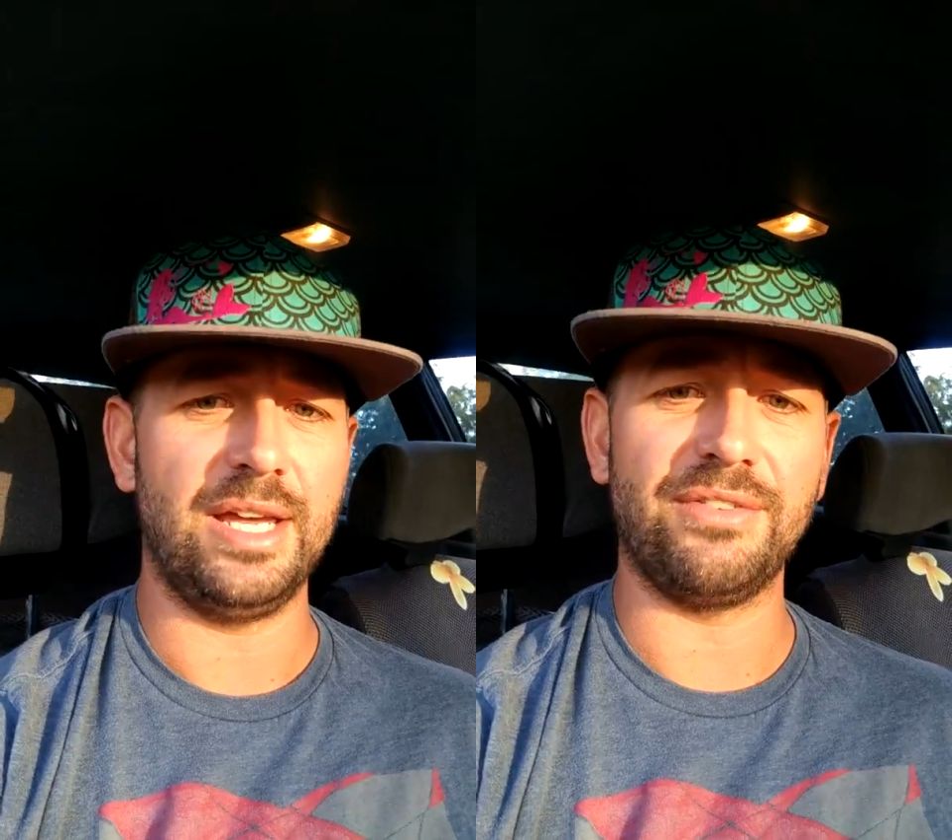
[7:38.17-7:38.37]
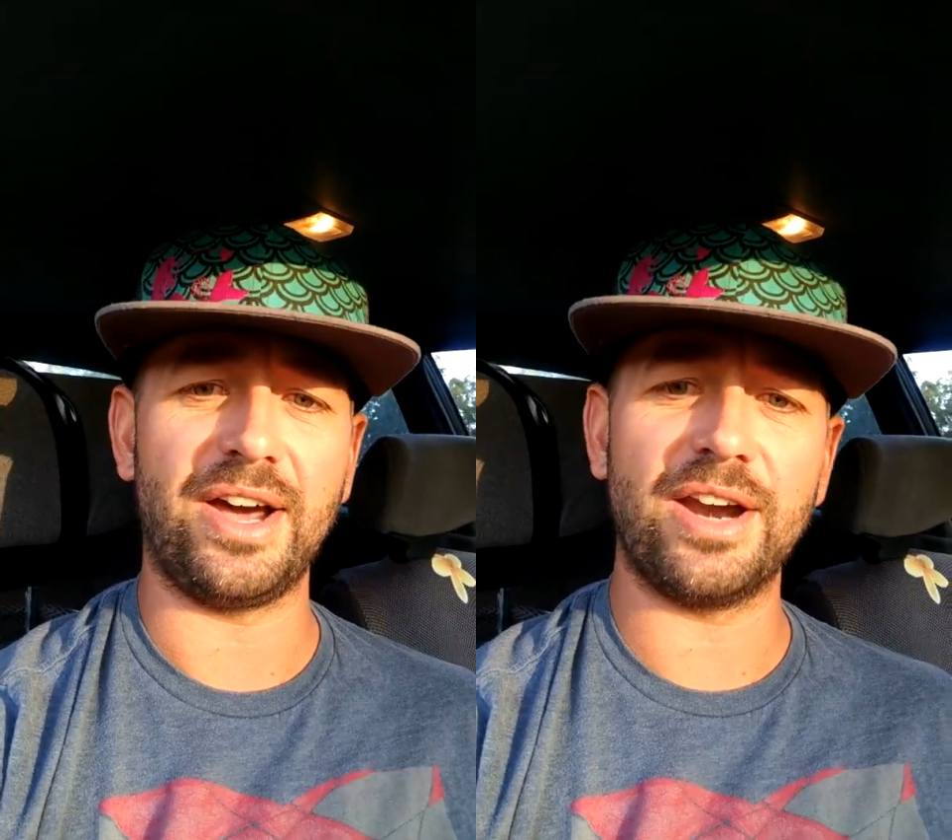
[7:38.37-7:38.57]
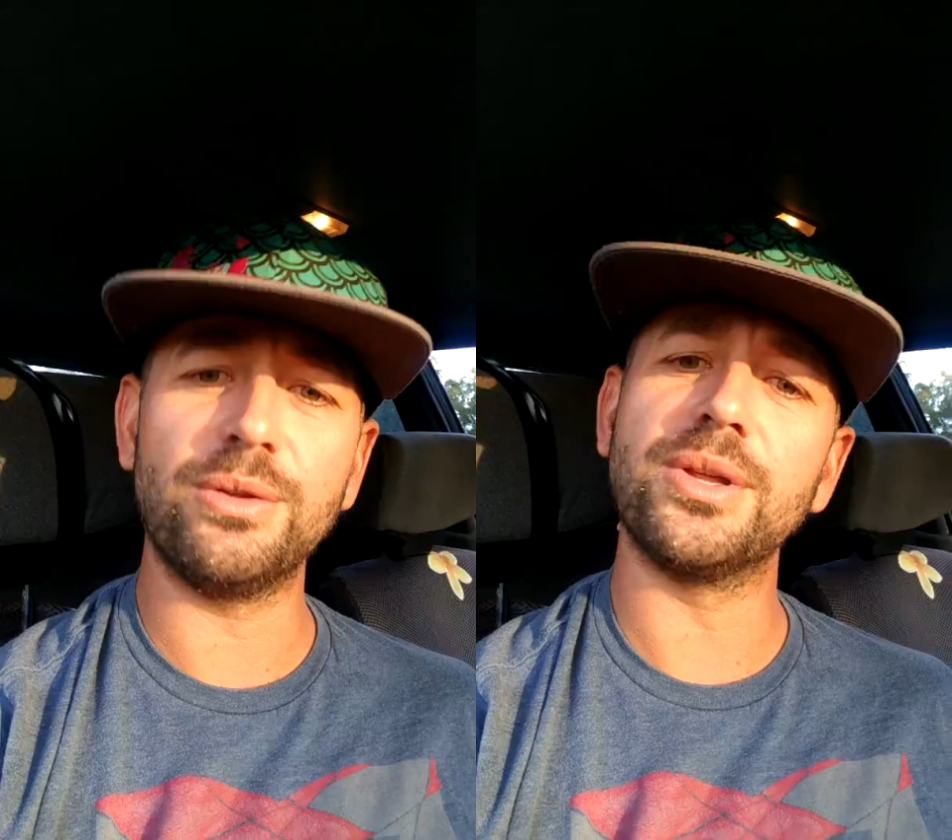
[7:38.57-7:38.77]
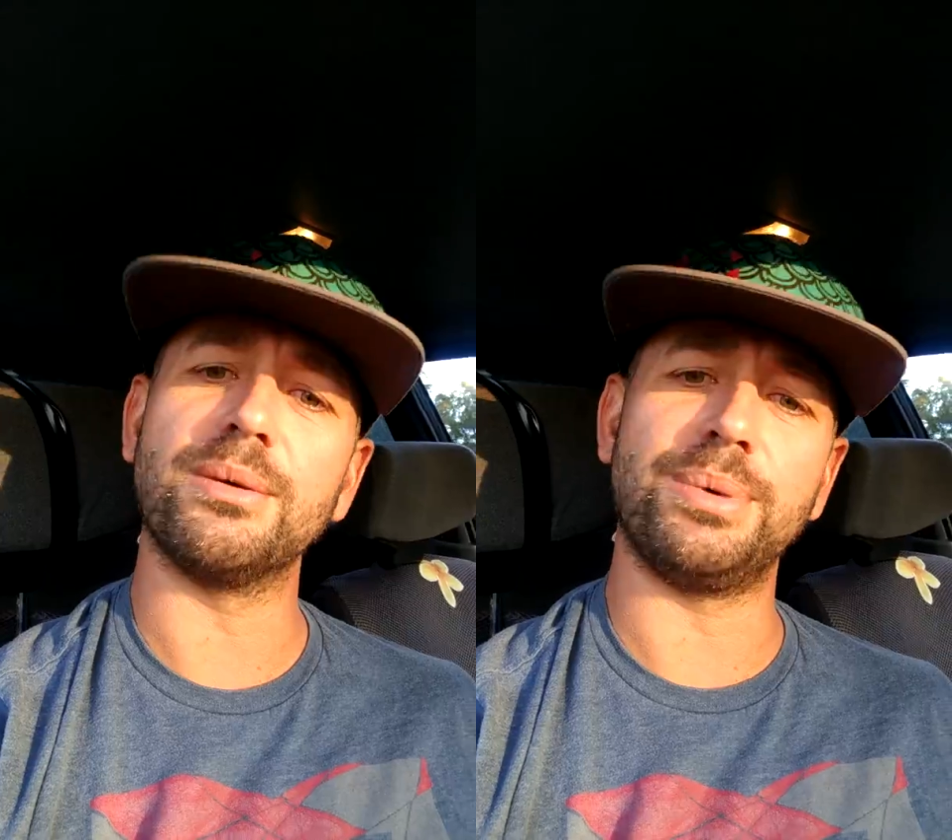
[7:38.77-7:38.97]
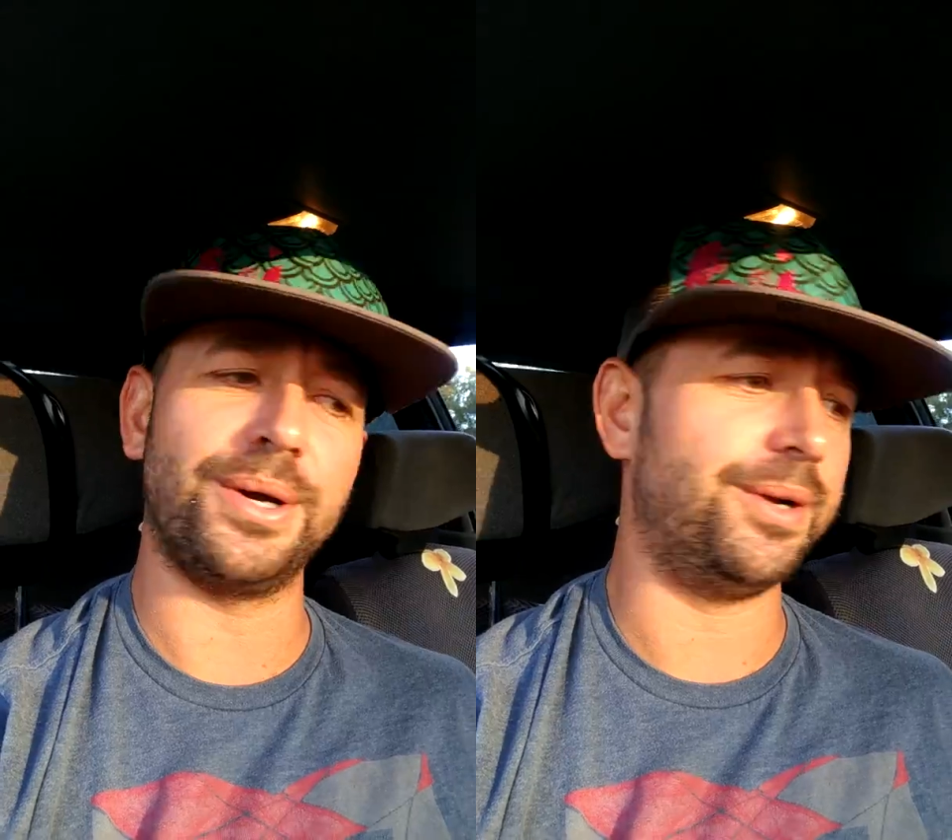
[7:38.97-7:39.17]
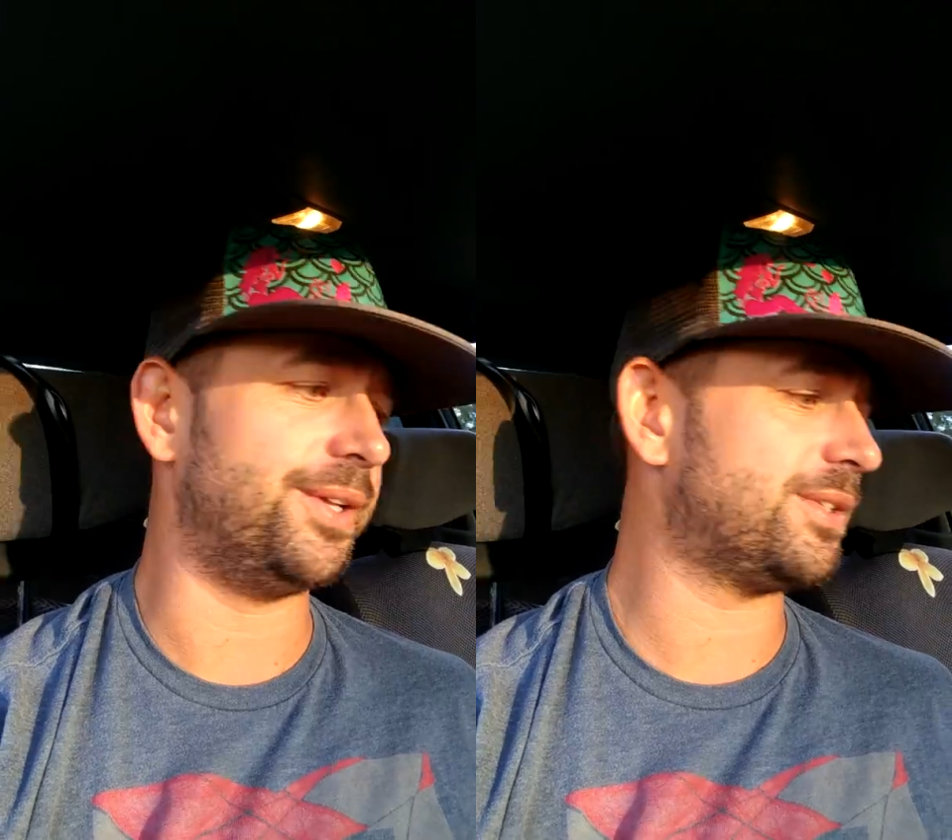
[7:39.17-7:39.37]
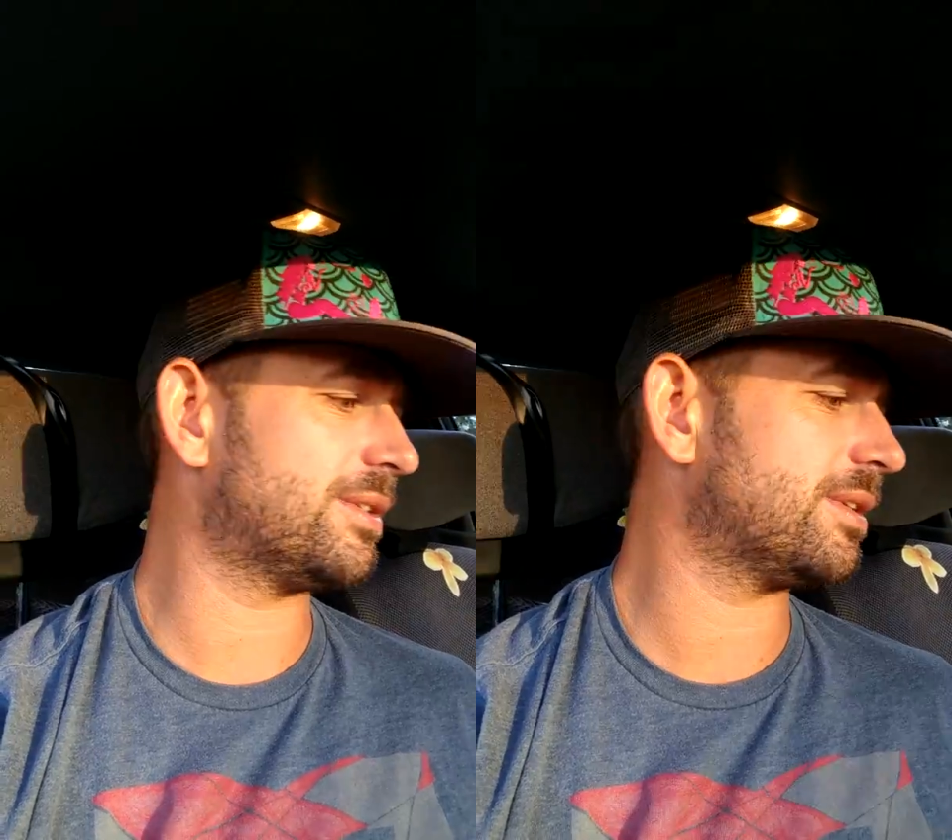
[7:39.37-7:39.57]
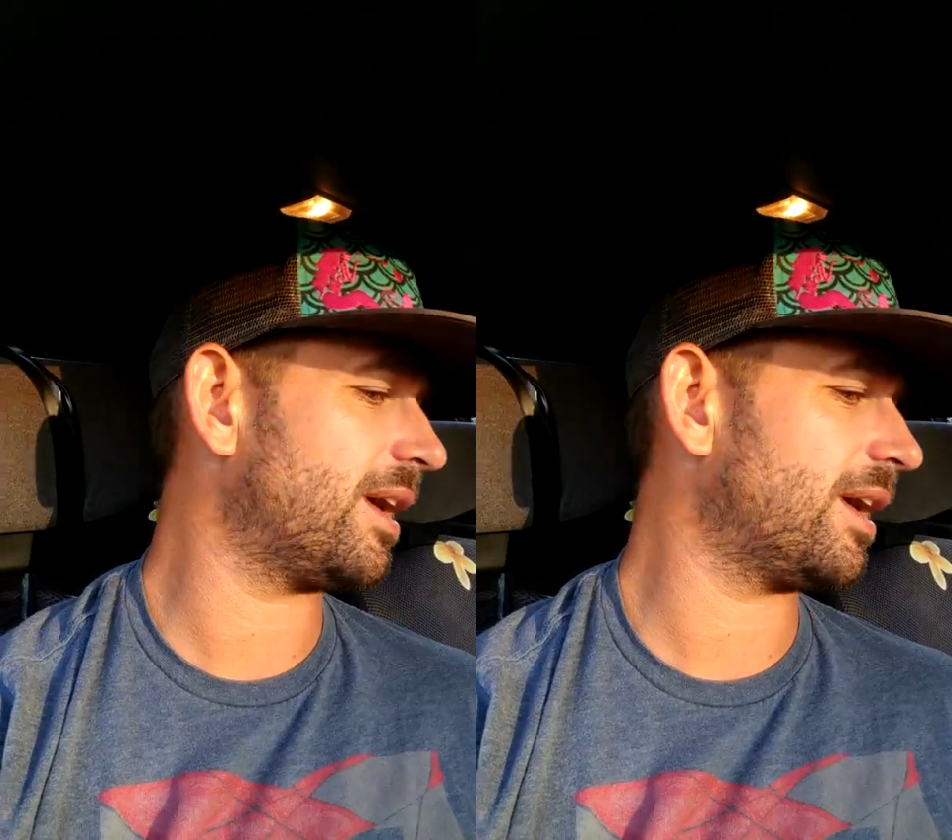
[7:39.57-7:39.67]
If I had all the components,